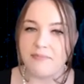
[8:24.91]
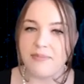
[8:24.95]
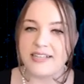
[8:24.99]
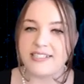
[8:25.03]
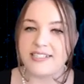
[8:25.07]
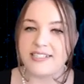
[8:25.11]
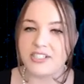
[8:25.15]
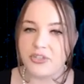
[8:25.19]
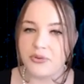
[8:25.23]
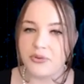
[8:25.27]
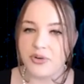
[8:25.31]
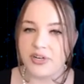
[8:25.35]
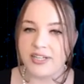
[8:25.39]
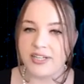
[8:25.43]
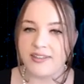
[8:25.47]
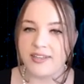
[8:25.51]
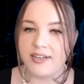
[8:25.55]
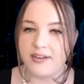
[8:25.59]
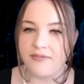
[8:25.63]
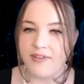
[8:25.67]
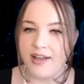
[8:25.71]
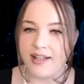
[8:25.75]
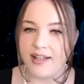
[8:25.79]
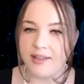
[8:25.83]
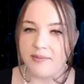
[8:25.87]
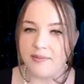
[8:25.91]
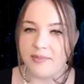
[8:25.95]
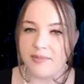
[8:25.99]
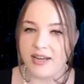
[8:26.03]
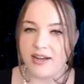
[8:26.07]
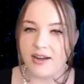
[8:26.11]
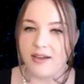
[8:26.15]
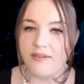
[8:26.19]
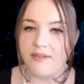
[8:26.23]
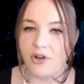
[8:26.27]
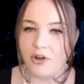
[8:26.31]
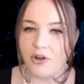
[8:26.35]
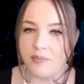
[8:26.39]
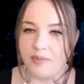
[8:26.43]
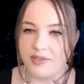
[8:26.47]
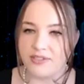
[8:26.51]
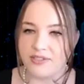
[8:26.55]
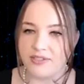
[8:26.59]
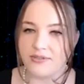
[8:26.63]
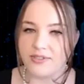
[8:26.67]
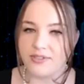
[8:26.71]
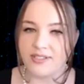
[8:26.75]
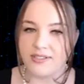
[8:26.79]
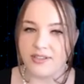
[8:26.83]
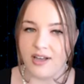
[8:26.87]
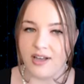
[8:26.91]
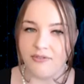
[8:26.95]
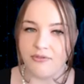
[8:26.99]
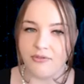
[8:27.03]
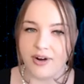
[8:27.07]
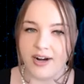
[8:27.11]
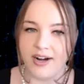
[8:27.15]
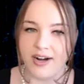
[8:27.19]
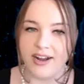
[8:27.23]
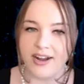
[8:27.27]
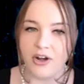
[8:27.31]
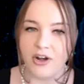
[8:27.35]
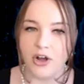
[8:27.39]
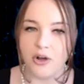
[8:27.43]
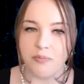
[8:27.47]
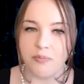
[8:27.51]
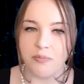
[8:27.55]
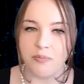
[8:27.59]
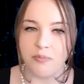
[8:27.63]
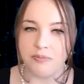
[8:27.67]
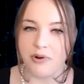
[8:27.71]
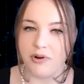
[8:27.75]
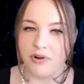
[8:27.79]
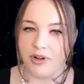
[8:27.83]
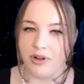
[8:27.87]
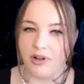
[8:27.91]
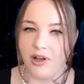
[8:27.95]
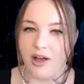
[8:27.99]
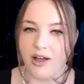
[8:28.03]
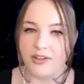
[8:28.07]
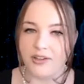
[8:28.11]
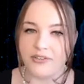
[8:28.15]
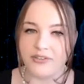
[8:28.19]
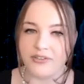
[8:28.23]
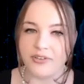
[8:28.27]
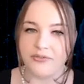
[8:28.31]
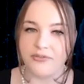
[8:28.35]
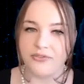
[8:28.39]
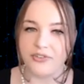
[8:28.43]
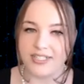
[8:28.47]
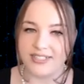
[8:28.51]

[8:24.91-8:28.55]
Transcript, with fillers: by stewarding the development of open source software and open protocols